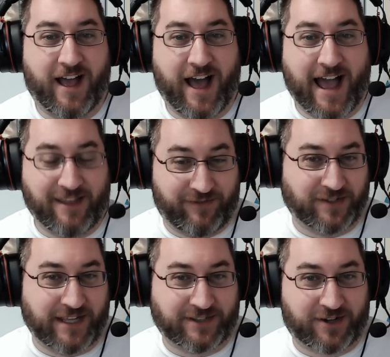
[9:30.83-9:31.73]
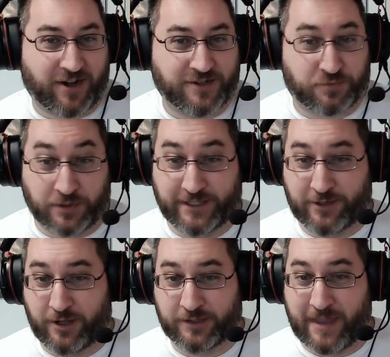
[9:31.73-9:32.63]
I feel like the cards really
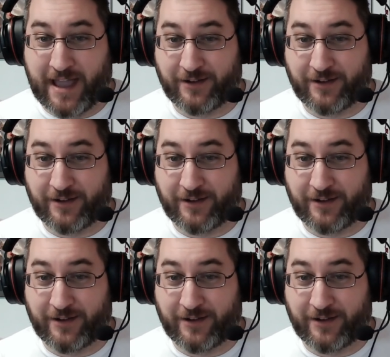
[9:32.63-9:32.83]
called me out,